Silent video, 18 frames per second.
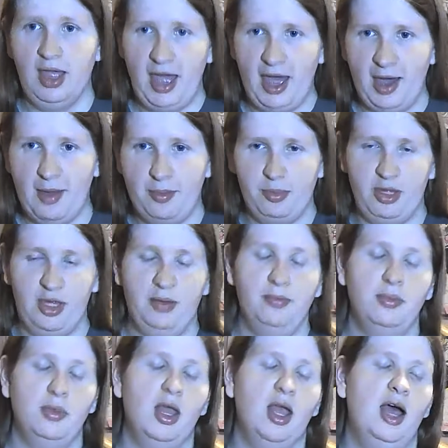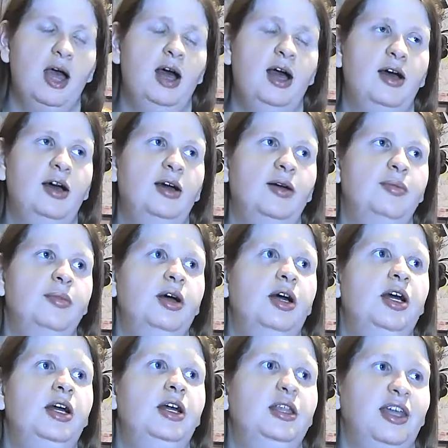They kind
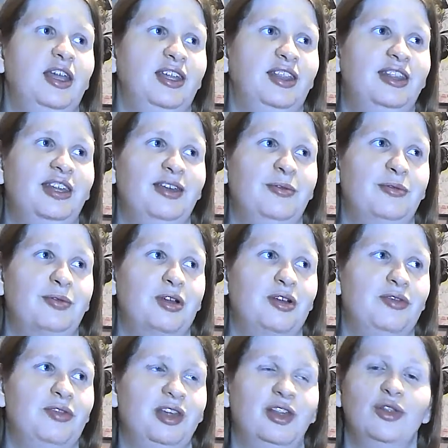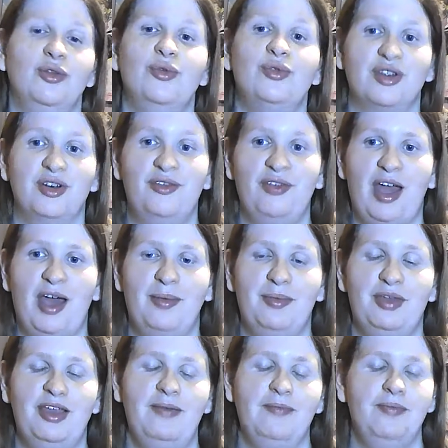of the illusion of
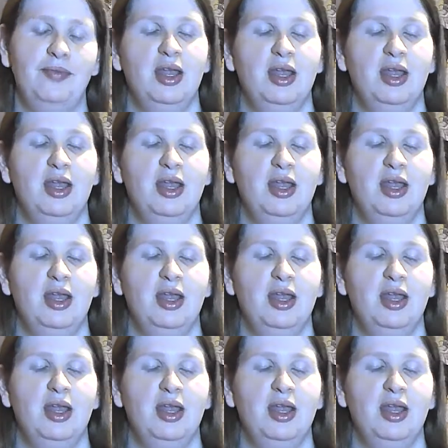happy.